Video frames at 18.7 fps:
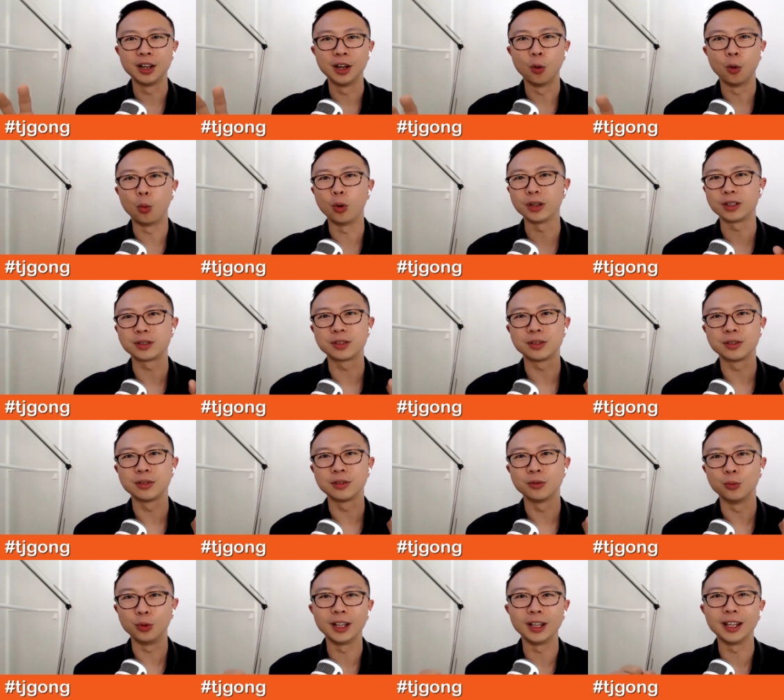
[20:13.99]
what's
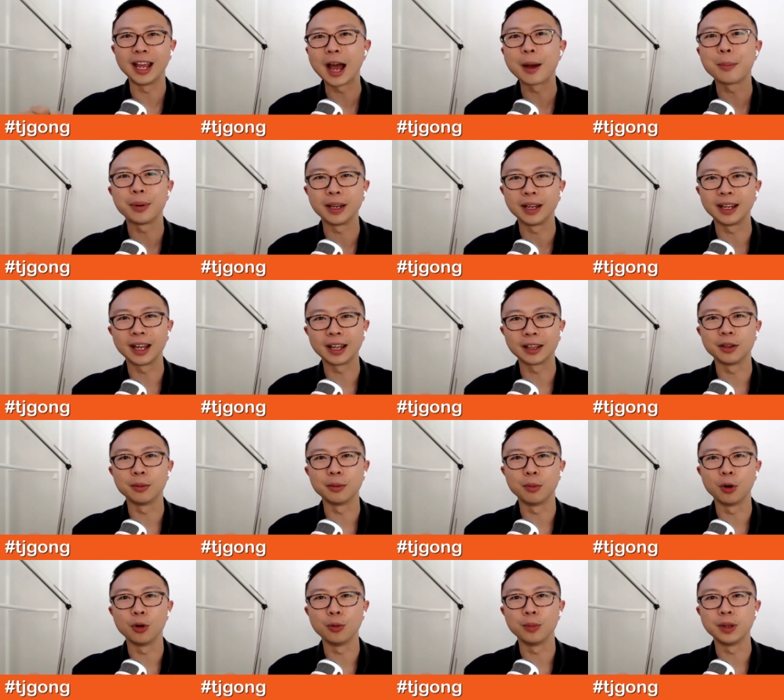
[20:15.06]
really happening at the
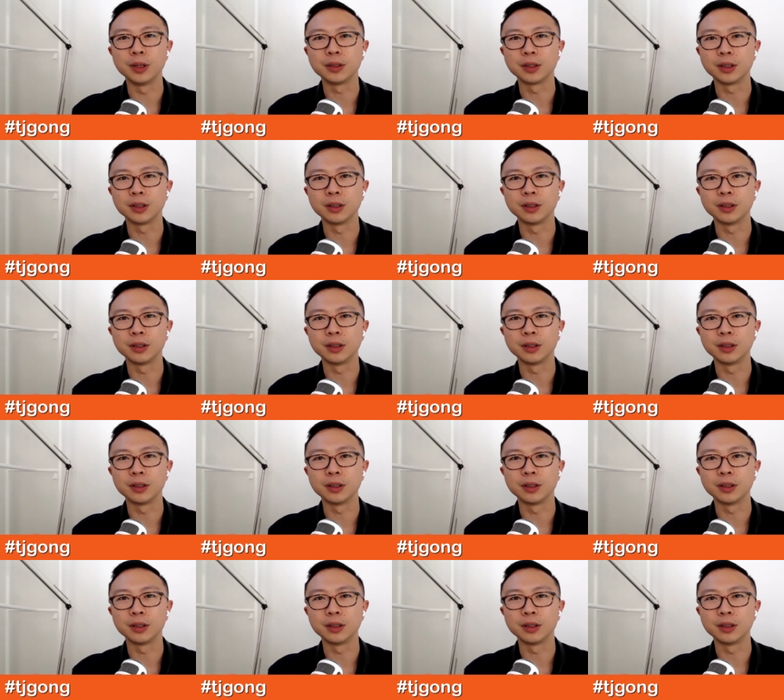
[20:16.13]
moment. And